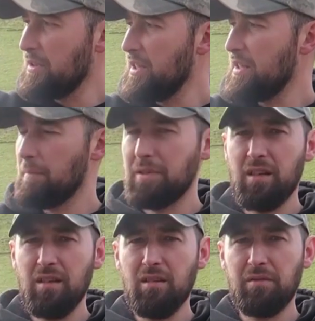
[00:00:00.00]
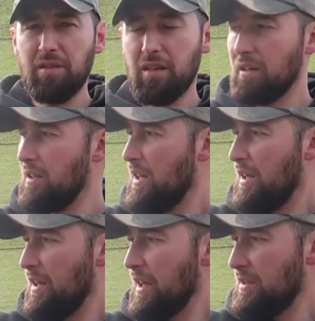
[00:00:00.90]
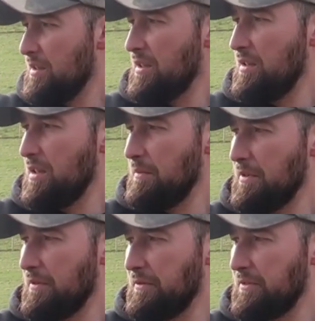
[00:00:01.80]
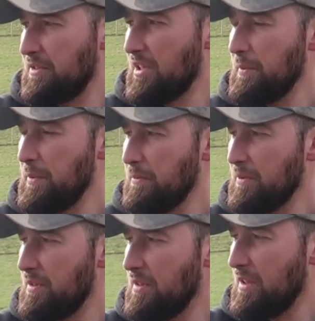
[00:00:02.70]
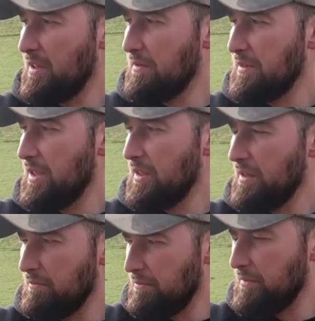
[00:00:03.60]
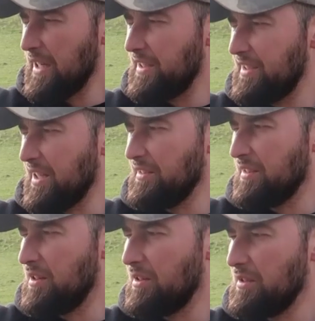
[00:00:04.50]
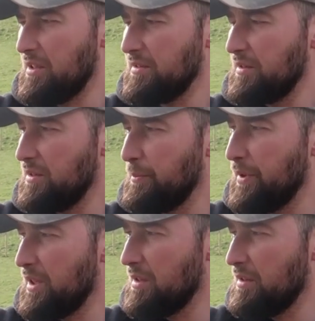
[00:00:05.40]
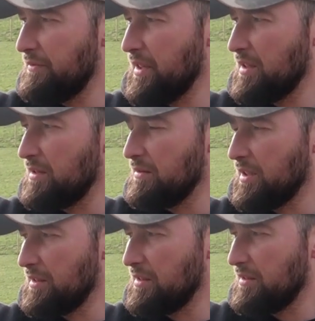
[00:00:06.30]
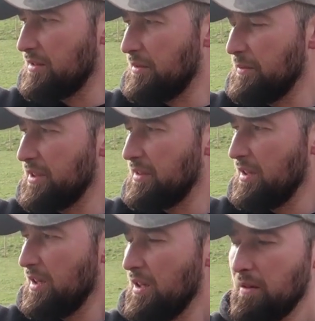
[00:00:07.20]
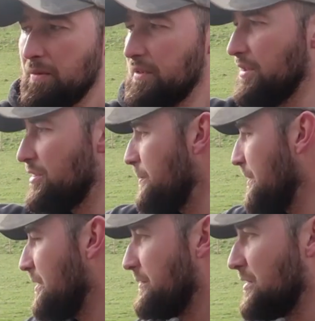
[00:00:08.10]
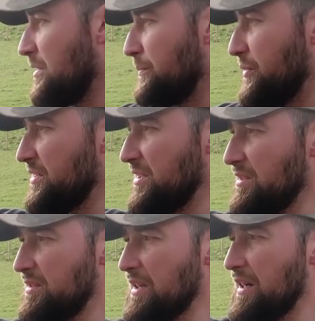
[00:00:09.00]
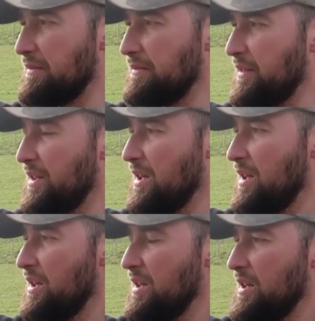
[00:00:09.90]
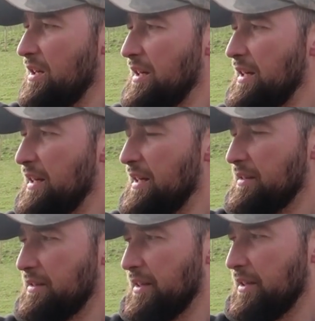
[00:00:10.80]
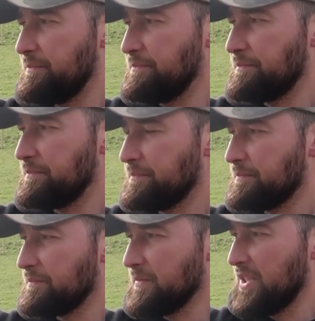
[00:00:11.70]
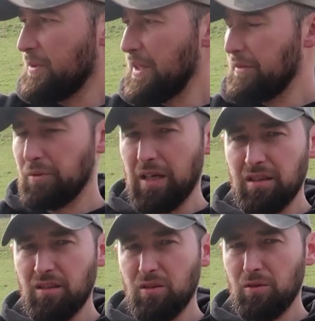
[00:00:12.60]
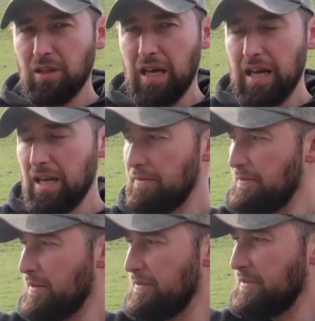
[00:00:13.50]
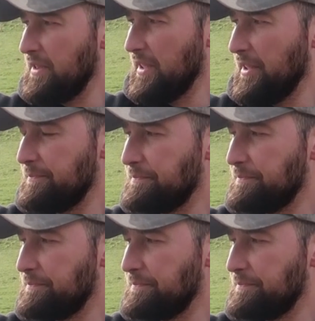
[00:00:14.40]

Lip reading: get up the hill over there. I actually did a little bit of scraping with the digger over there. I extend the corner so the bigger vehicle can come in when they're dropping off compost and stuff, and so we have to unload half of the